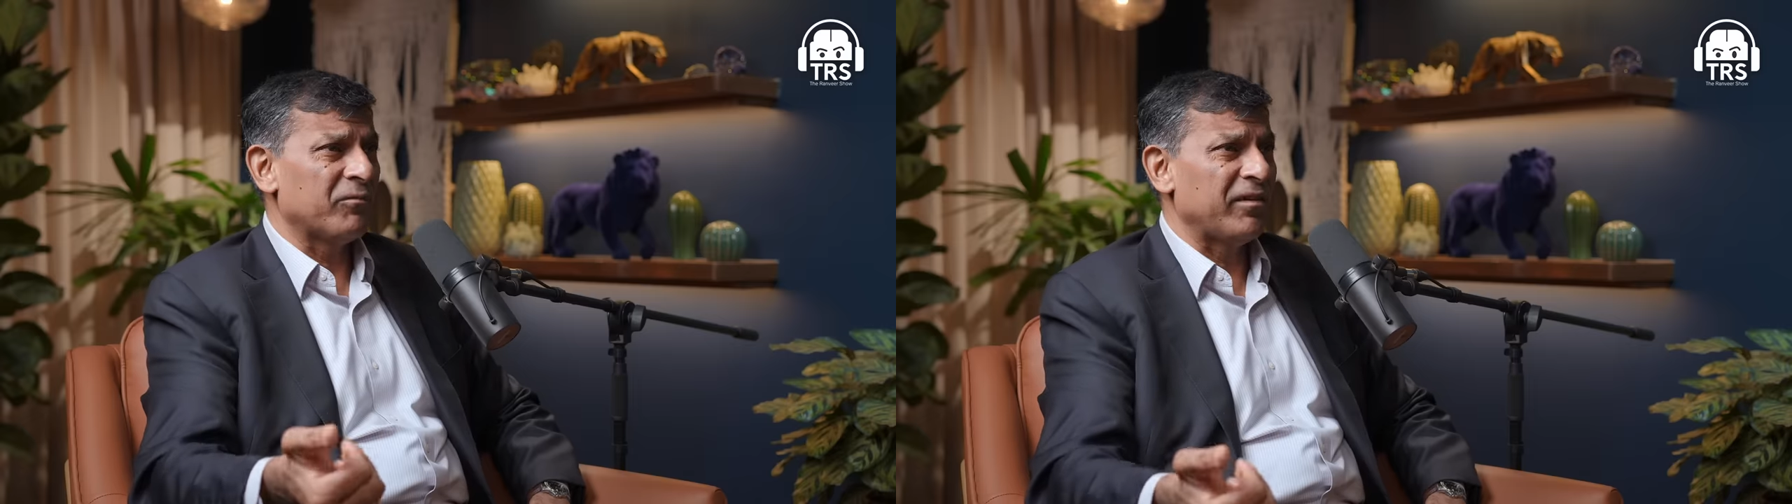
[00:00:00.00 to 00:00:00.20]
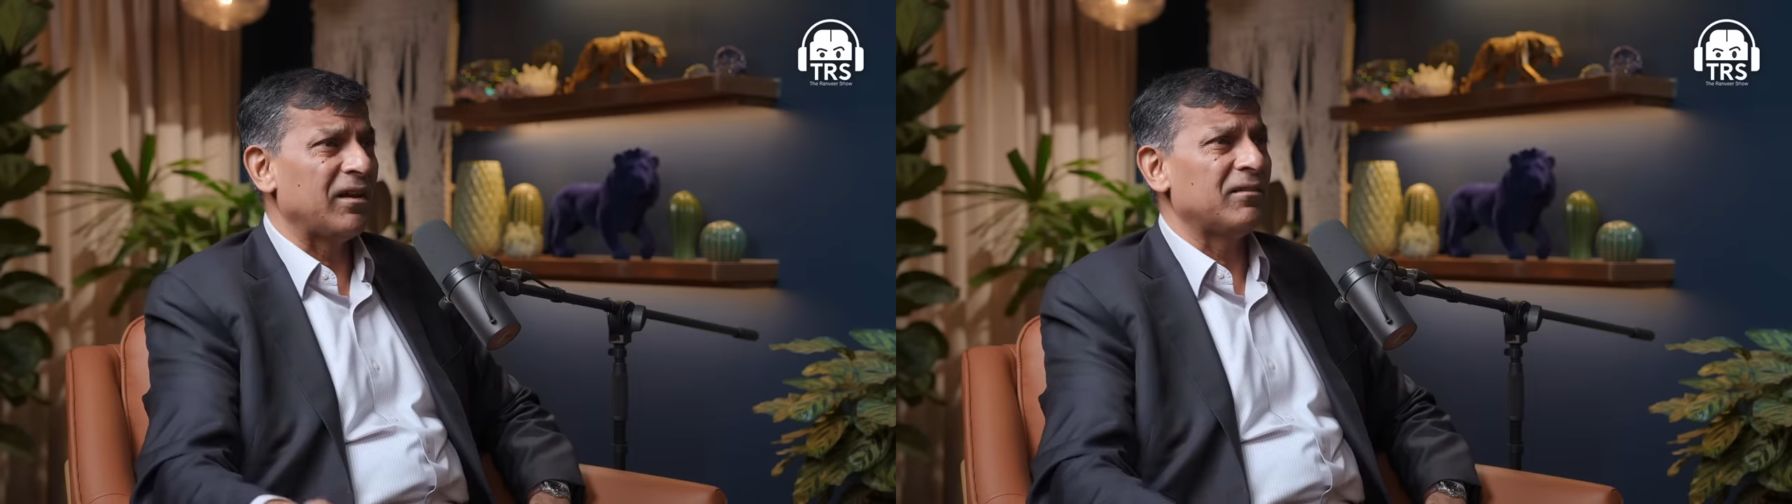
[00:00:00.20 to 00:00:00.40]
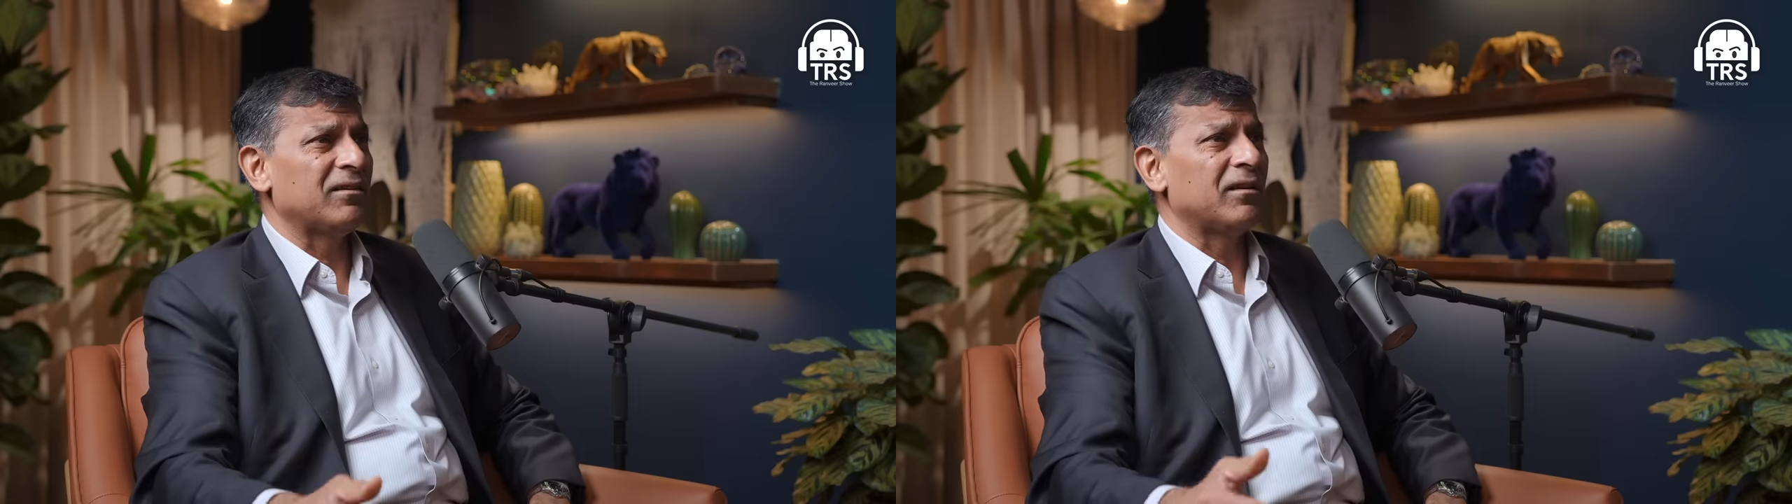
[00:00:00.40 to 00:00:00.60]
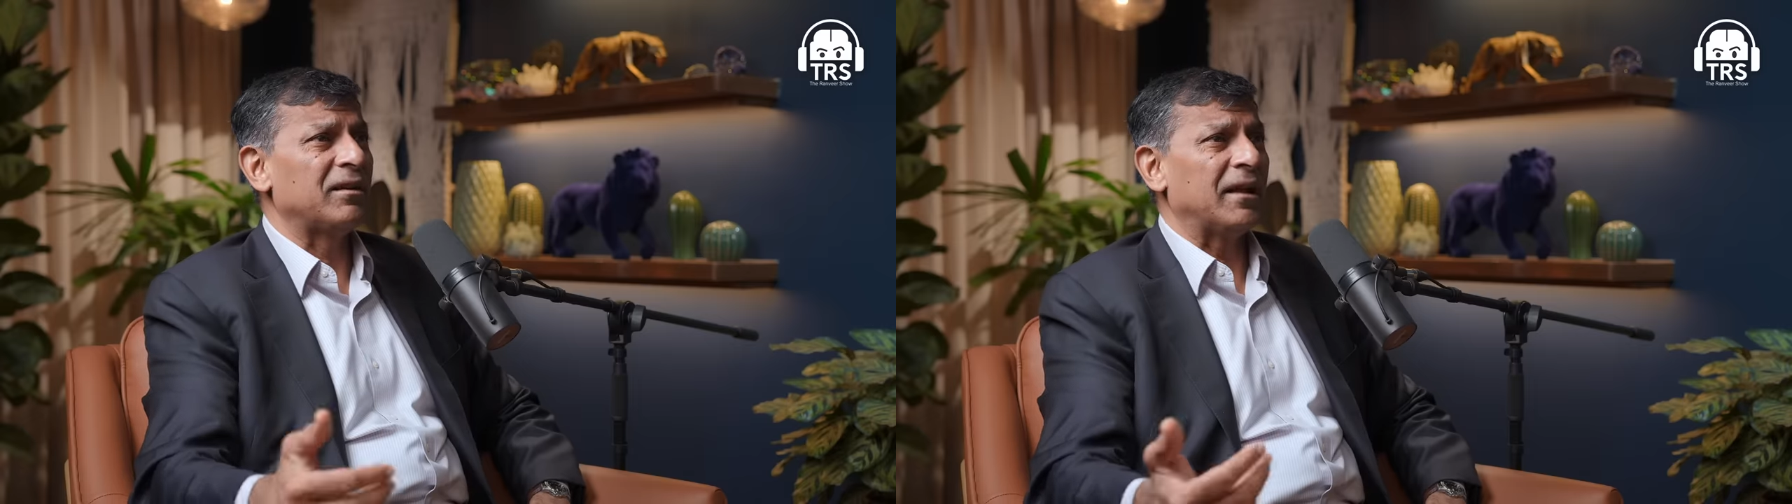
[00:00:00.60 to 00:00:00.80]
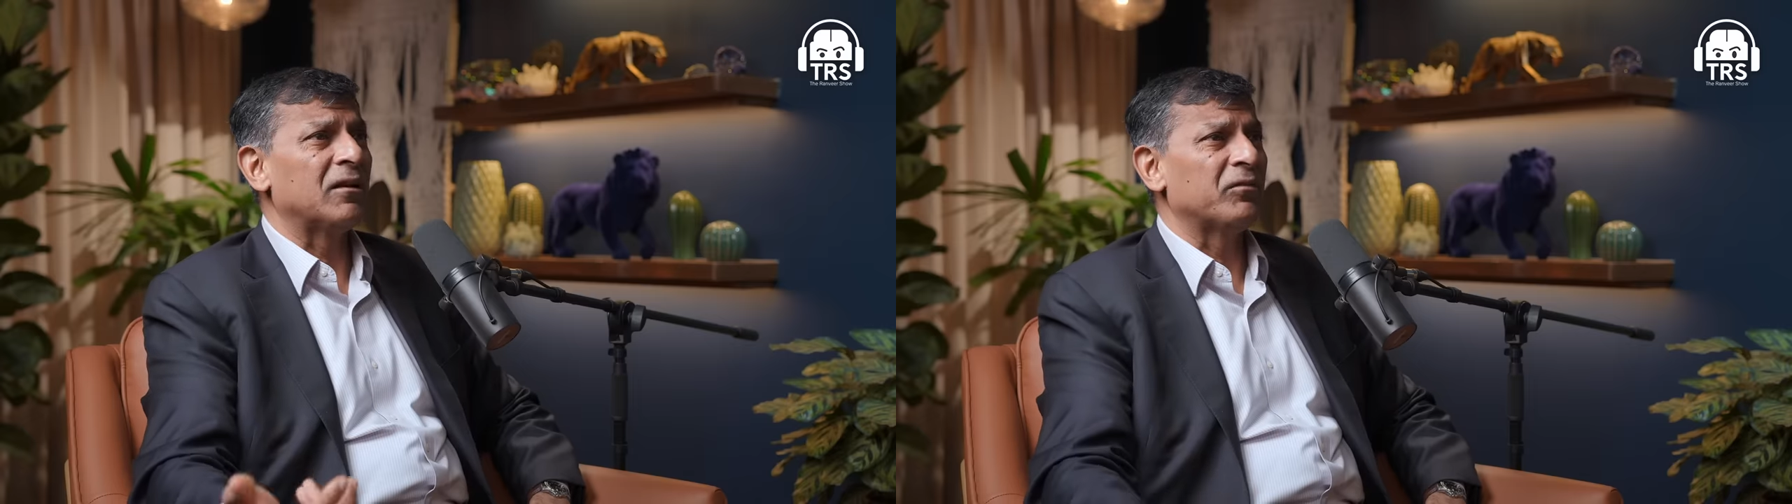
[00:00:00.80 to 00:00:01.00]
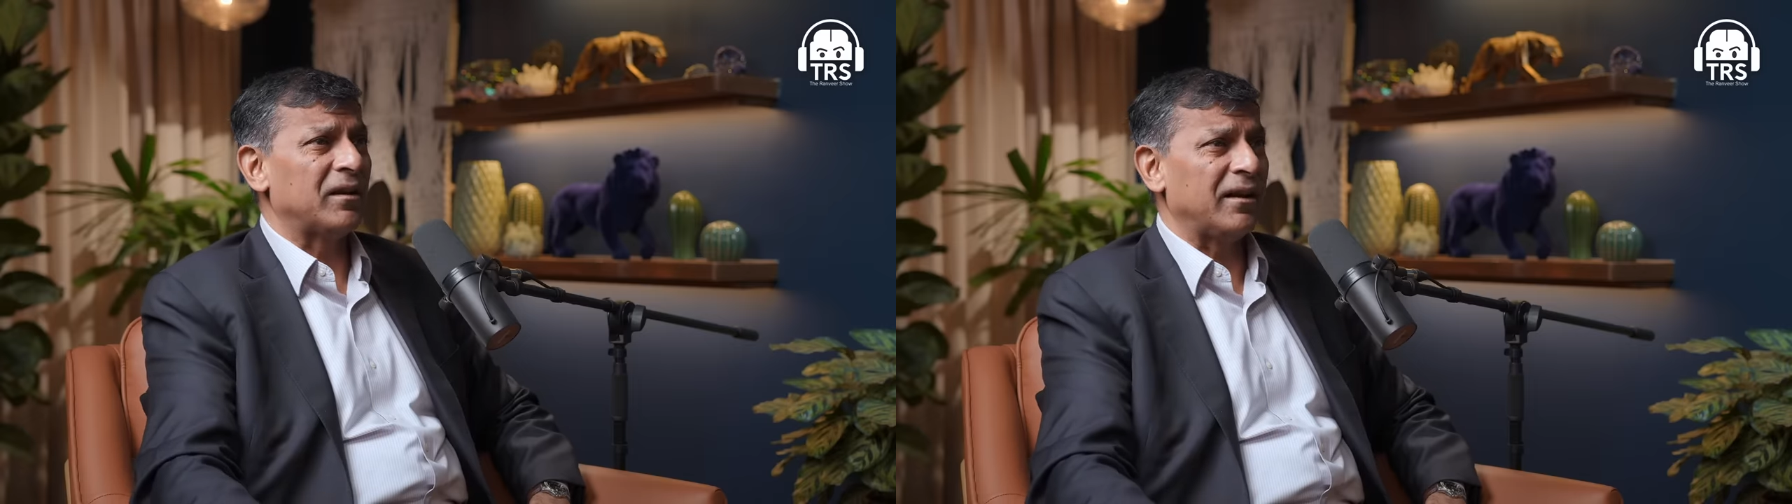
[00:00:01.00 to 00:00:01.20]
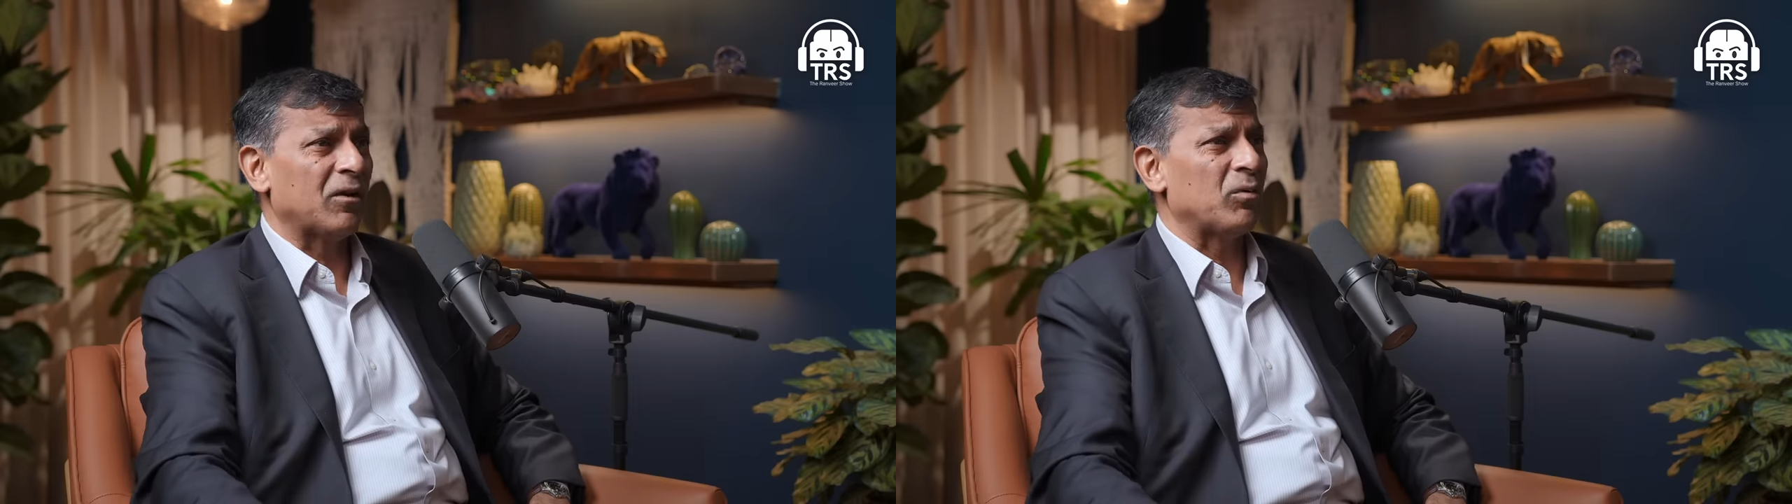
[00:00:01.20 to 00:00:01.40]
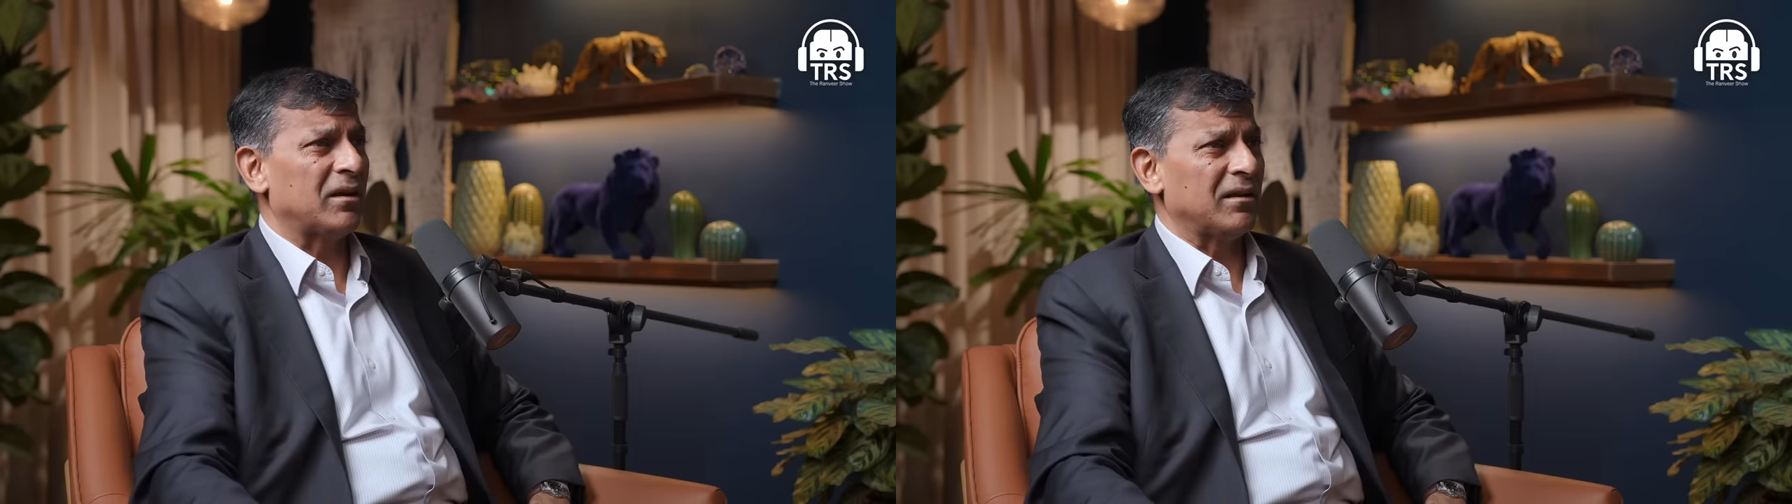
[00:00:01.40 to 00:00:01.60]
village is a den of
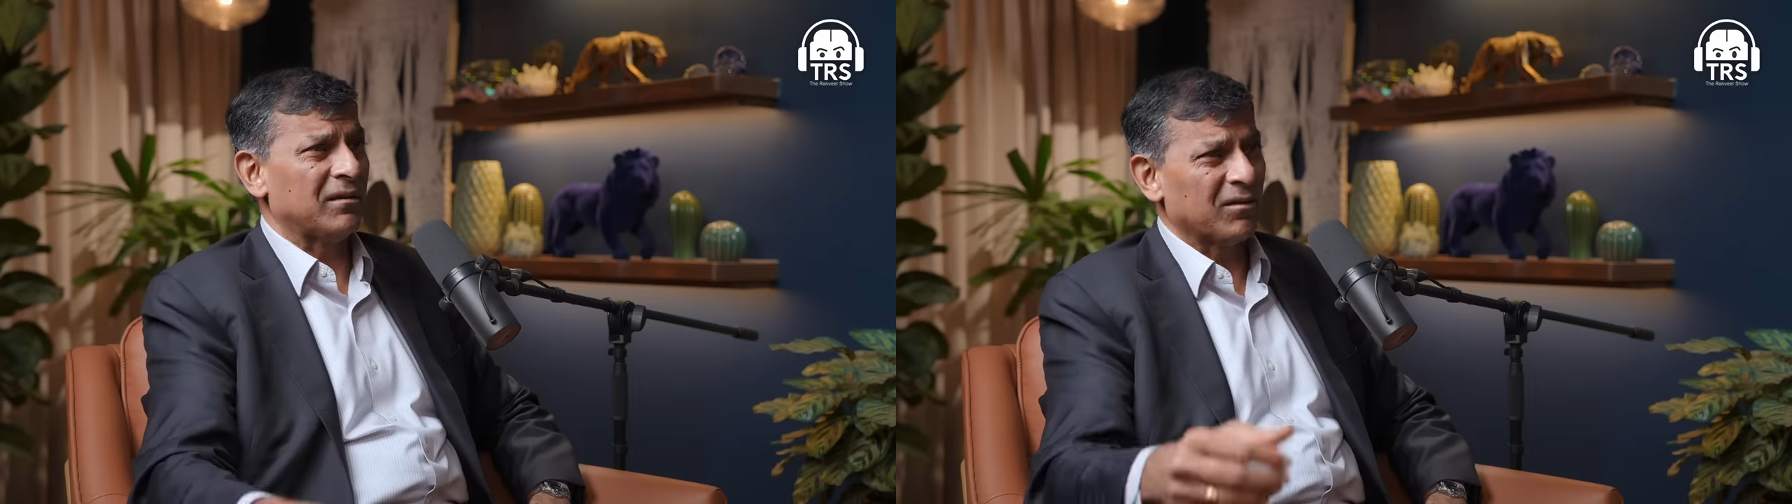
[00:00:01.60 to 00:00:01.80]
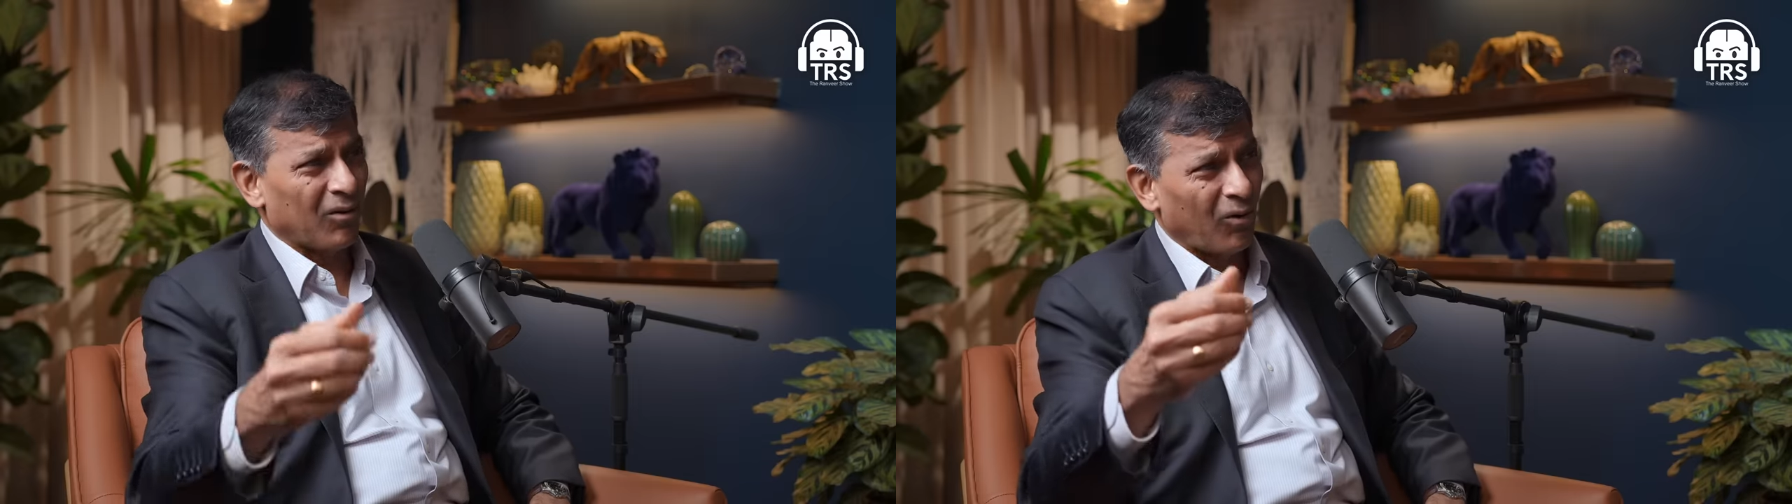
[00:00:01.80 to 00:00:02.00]
inequity.